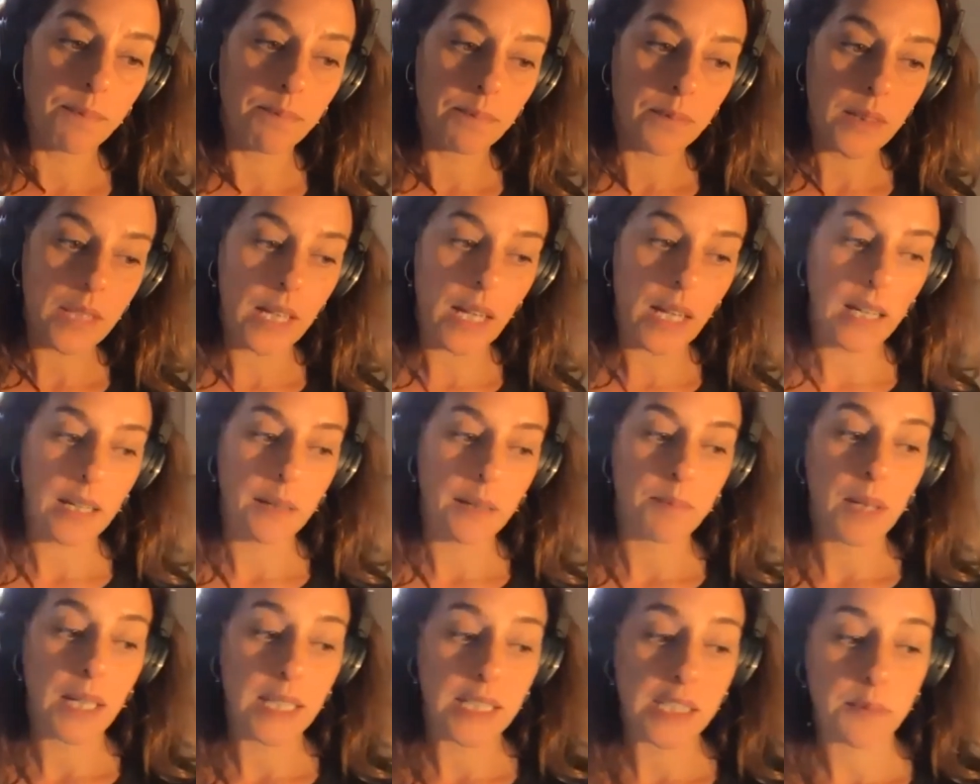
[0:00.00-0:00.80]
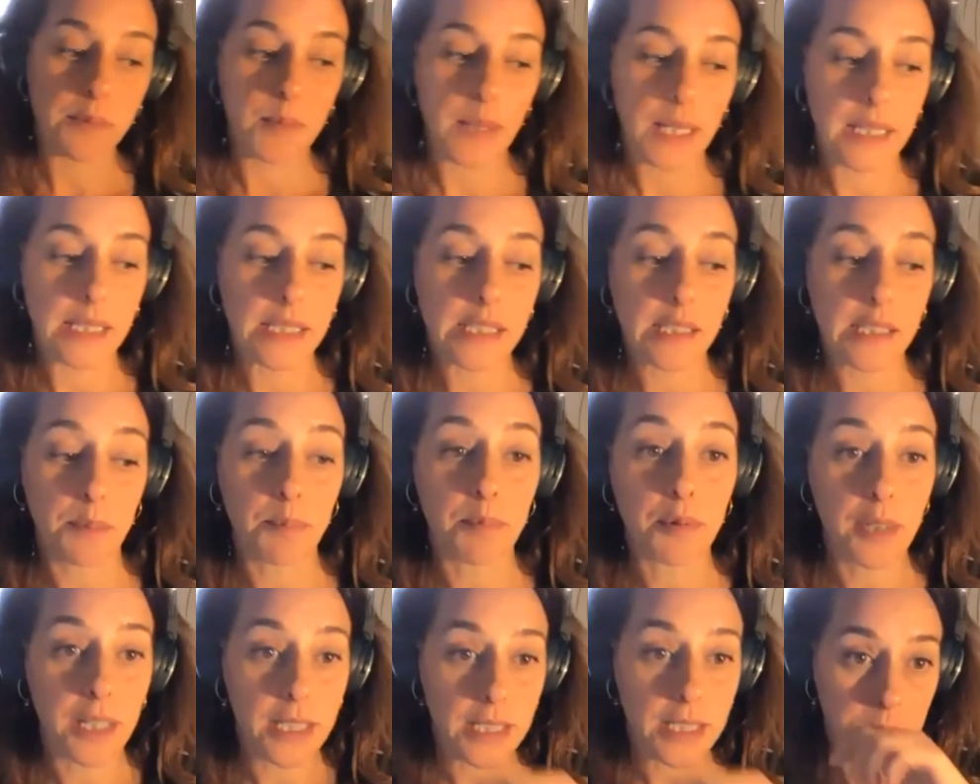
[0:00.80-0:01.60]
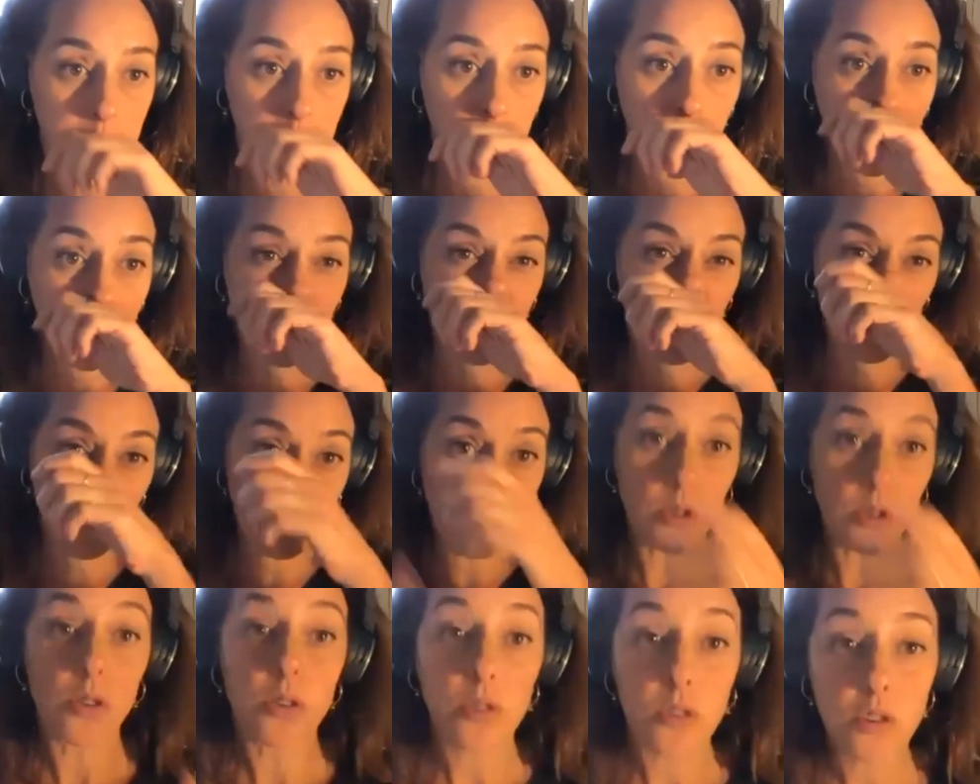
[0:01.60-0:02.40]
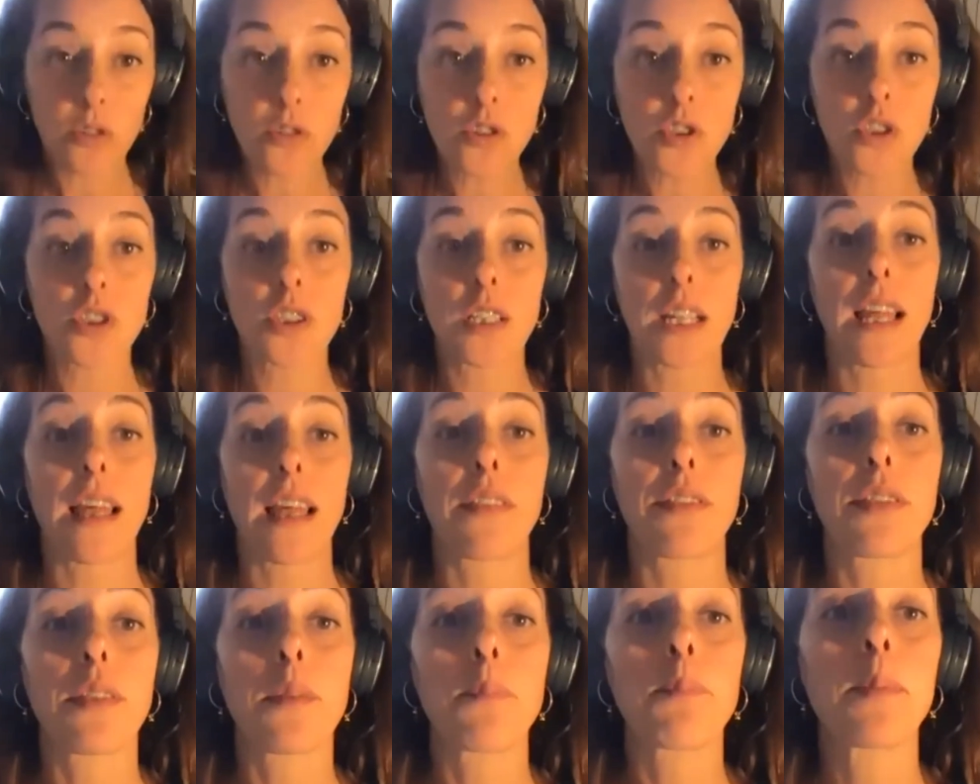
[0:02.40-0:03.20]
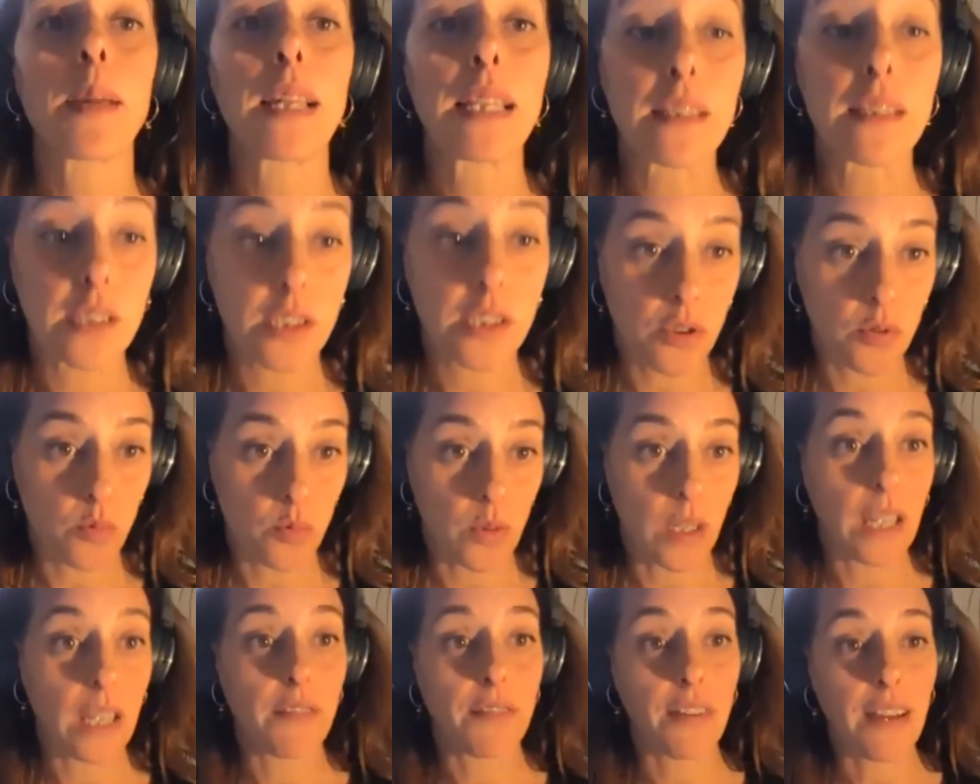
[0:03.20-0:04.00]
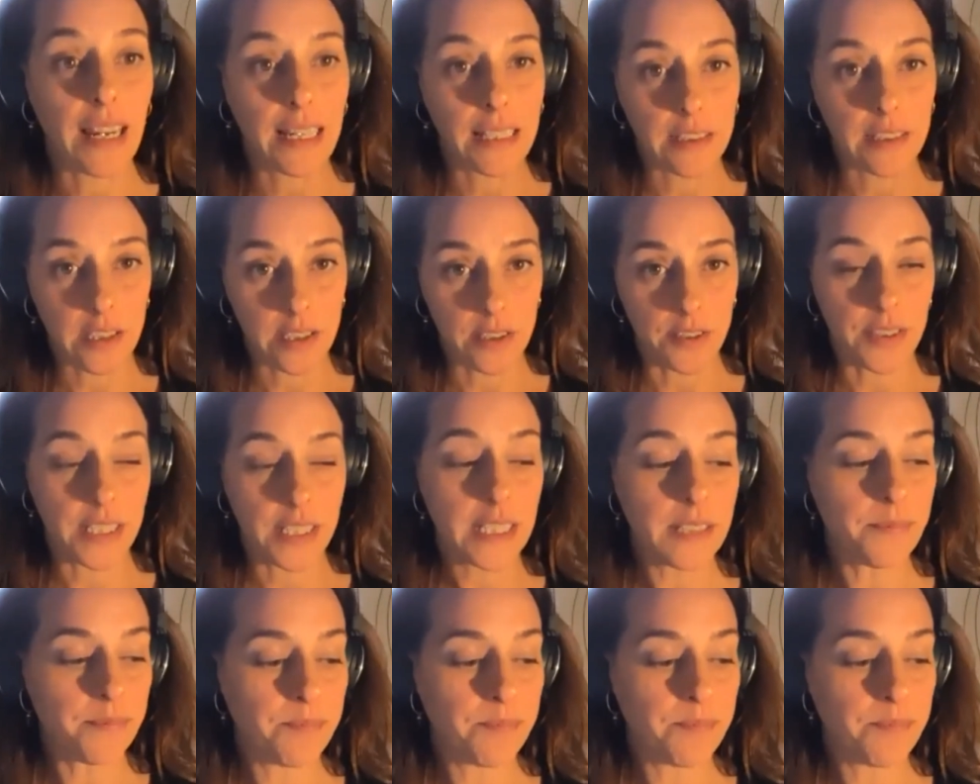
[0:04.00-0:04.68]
time has been suppressed by the words and the myths we have held her in.